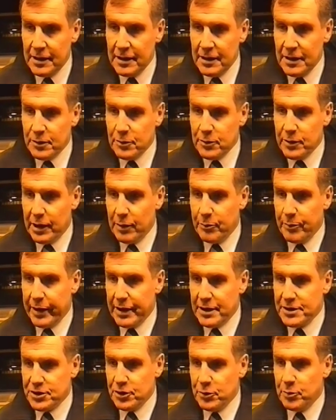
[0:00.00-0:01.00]
without being
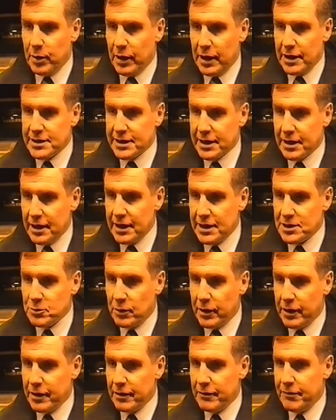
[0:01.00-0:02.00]
too political, he's
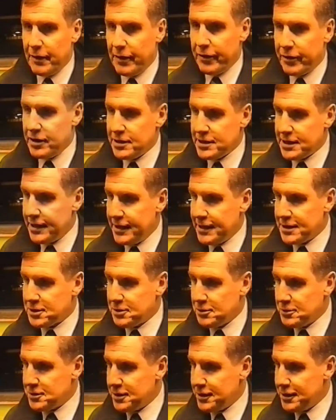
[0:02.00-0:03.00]
one of the foreigners in this
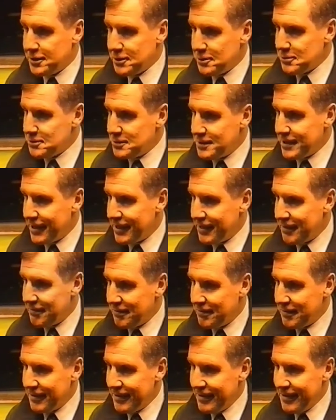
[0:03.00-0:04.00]
country that doesn't dive.
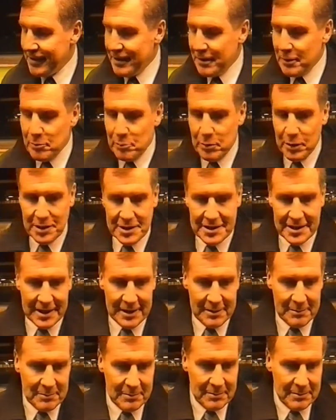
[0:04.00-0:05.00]
But
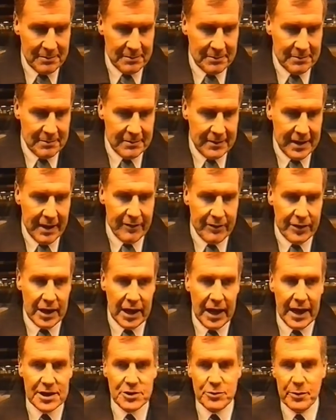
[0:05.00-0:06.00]
um,
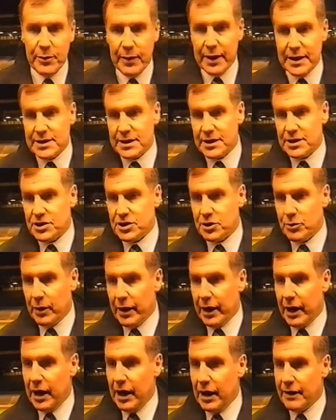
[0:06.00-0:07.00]
nevertheless, we went in two and
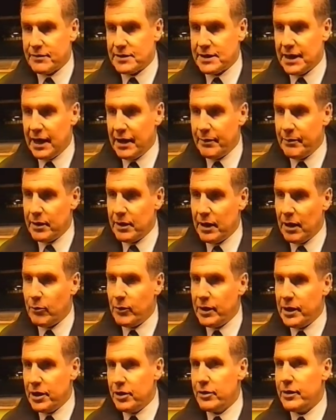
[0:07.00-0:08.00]
a half time, and, and
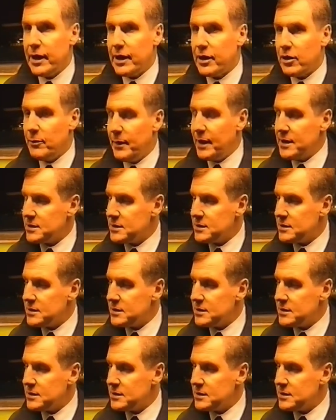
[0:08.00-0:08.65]
we knew they'd come at us.